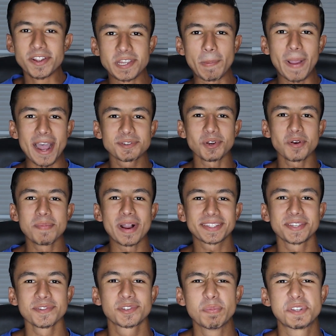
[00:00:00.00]
is up guys, welcome back
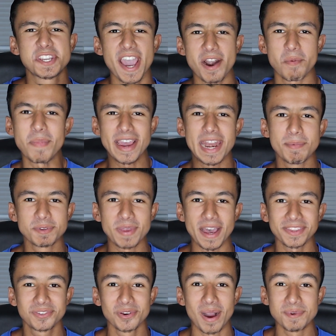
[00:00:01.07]
to the Supes channel. My name is
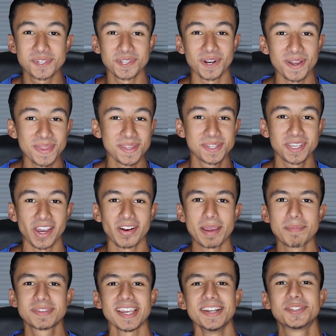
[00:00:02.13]
Matthew Ramos and on this channel I
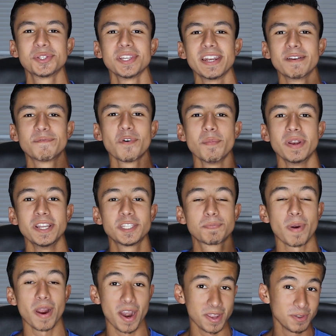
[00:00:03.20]
am to entertain, inform, and
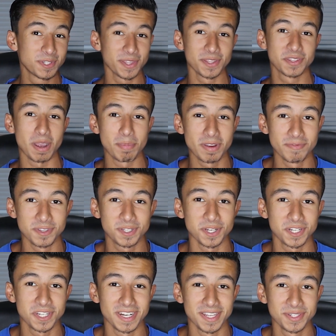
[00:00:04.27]
inspire using the topic of
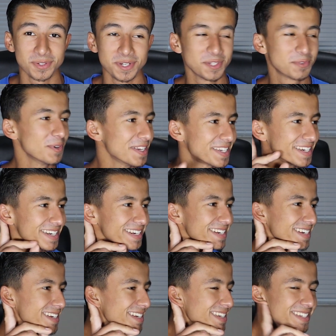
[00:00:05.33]
discussion as always, which
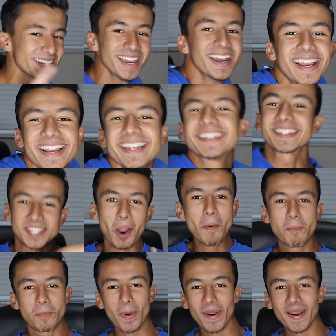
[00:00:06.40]
is
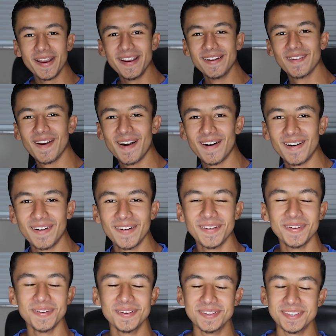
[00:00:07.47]

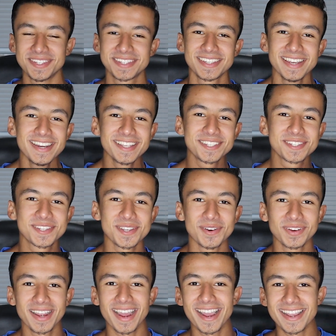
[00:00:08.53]
superheroes.
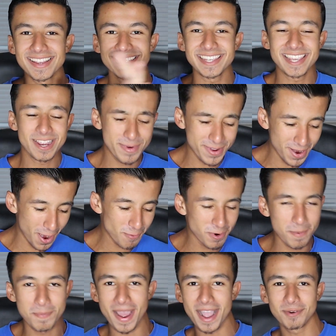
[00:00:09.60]
So guys, here we are,
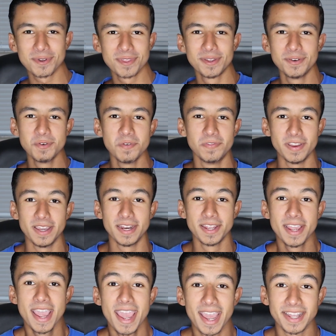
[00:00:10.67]
we're back with a new vid
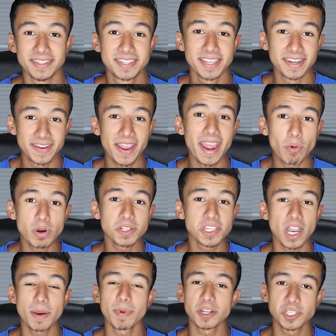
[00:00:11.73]
and today I want to
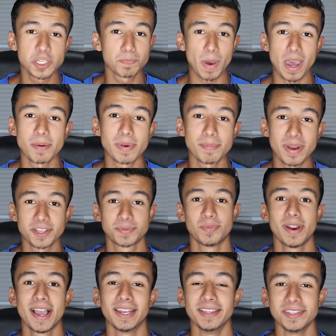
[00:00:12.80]
talk about Spider-Man Miles
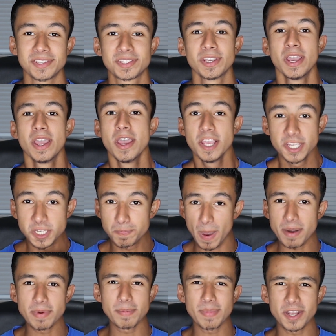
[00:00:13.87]
Morales.
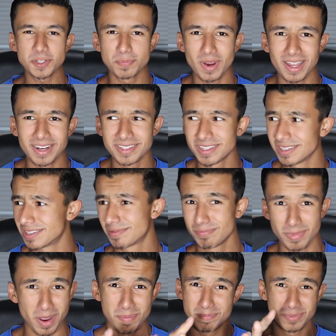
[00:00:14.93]
Spider-Man Miles Morales is